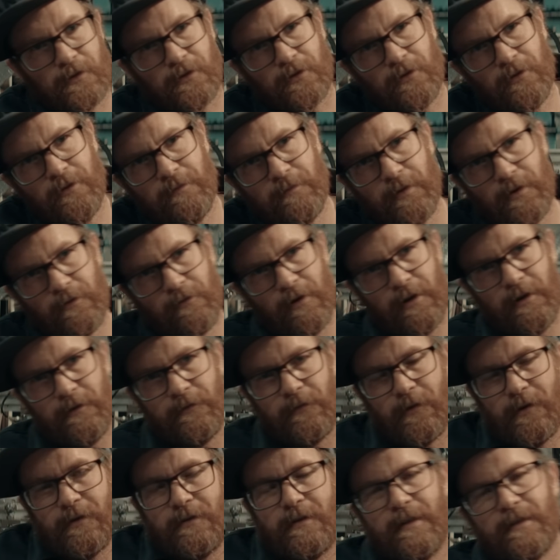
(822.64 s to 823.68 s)
we'll soon be ready
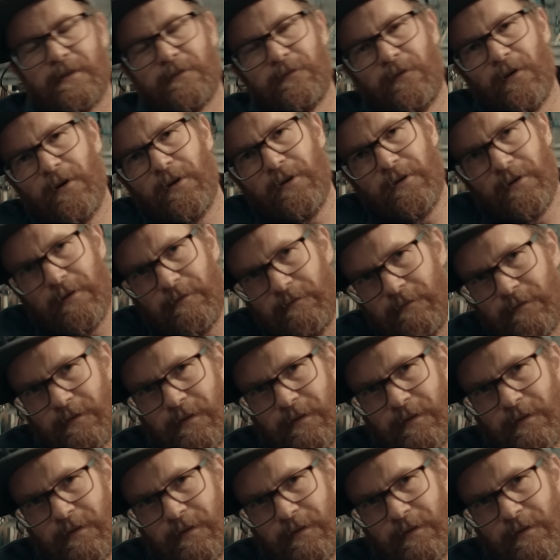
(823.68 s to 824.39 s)
for a test fire.